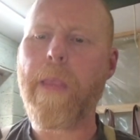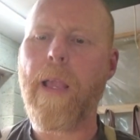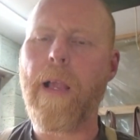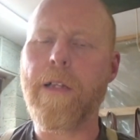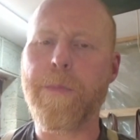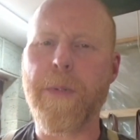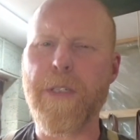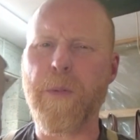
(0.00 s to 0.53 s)

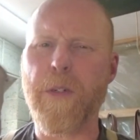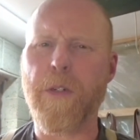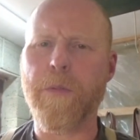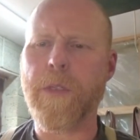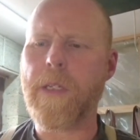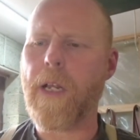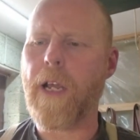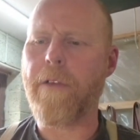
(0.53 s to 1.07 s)
especially when it
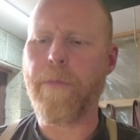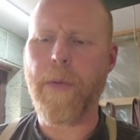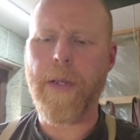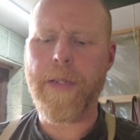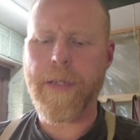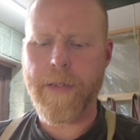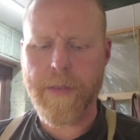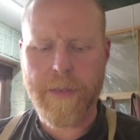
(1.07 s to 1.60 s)
comes to knife
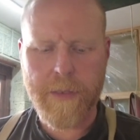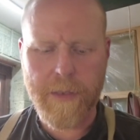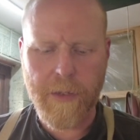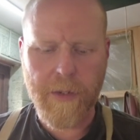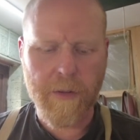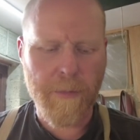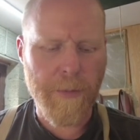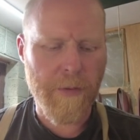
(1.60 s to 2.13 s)
makers. So
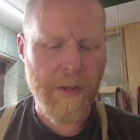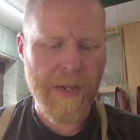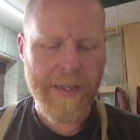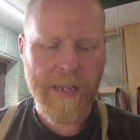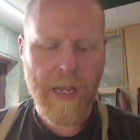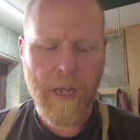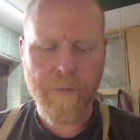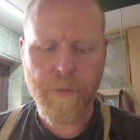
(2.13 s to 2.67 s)
you've got to be really
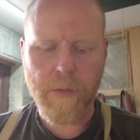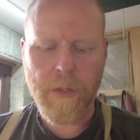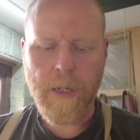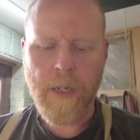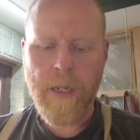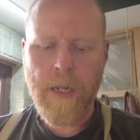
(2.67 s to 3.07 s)
careful.